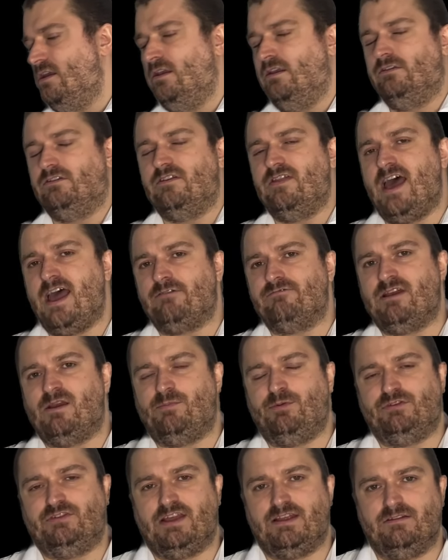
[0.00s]
So that
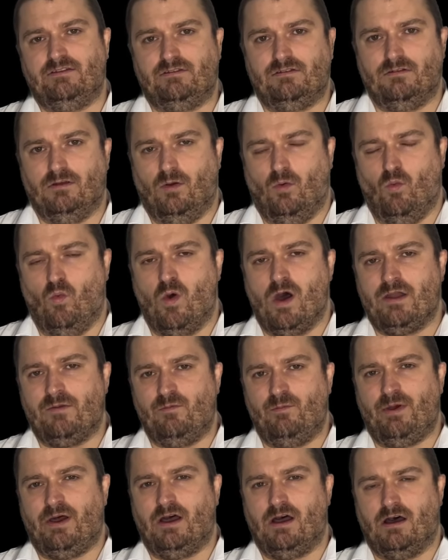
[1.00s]
represents one
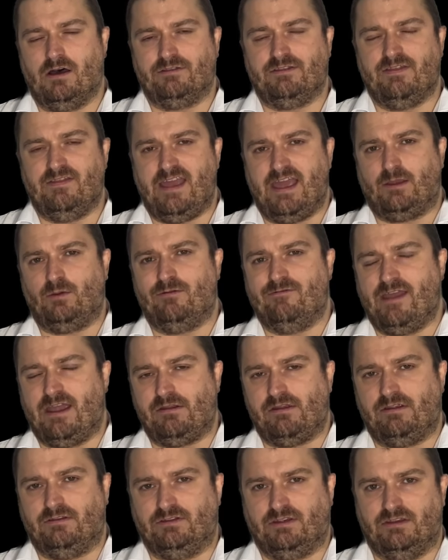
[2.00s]
path in the
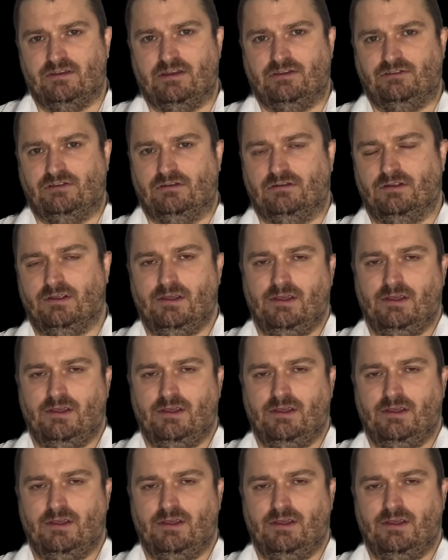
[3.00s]
equivariance condition,